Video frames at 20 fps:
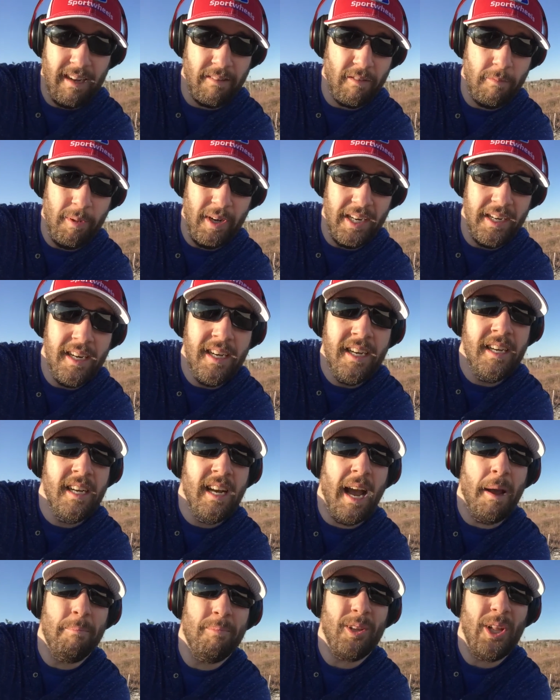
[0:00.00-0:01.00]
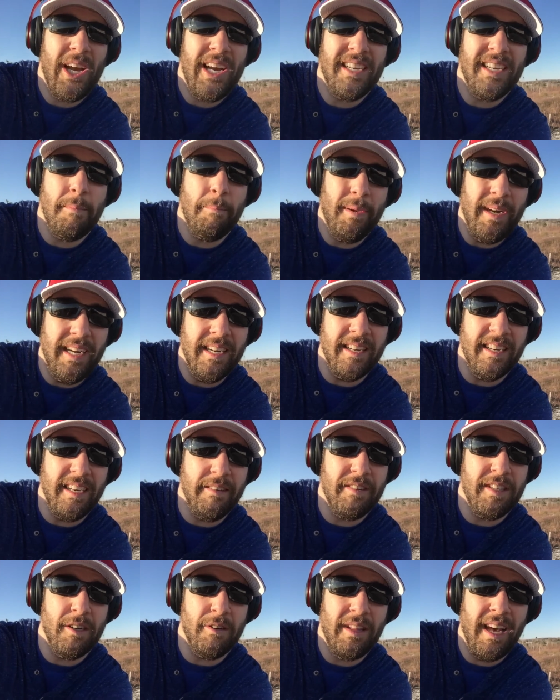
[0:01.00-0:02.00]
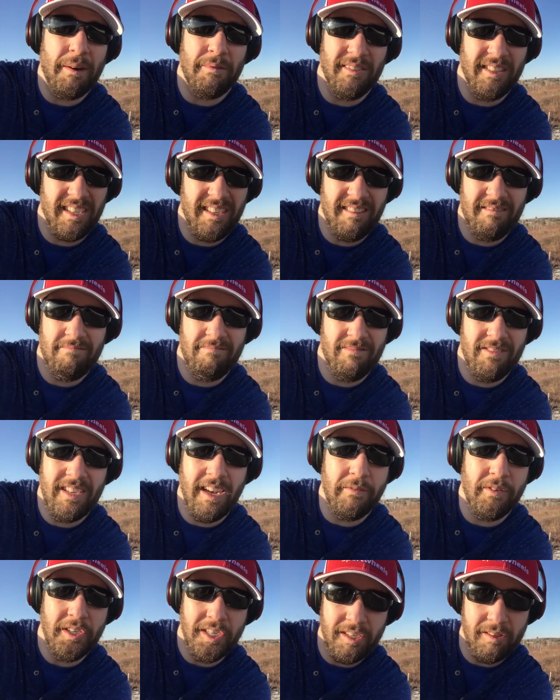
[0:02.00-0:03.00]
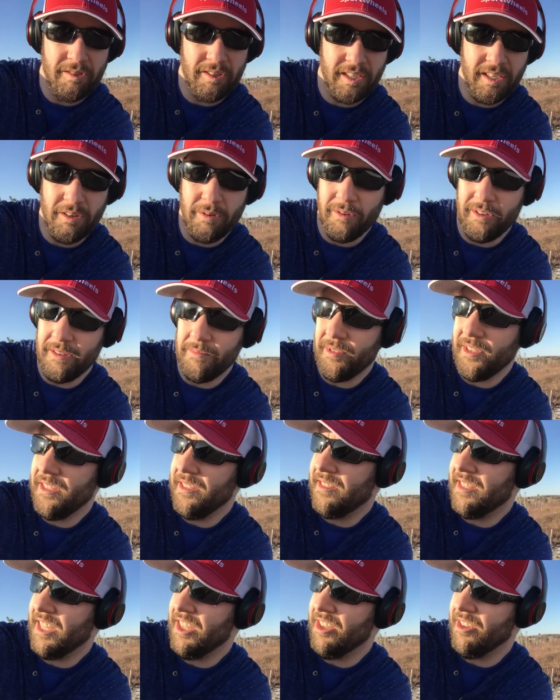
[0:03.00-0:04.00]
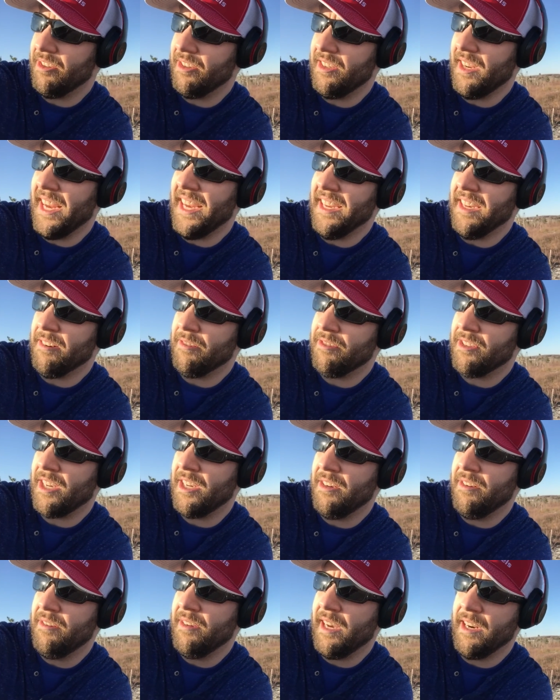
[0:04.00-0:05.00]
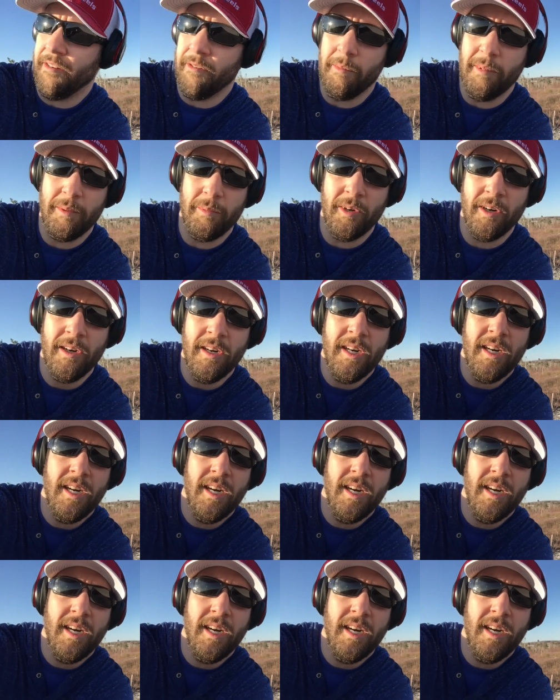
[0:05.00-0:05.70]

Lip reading: it's ever been. I plan to beat it, even though that was like 7 years ago or something, 8 years ago, I don't remember.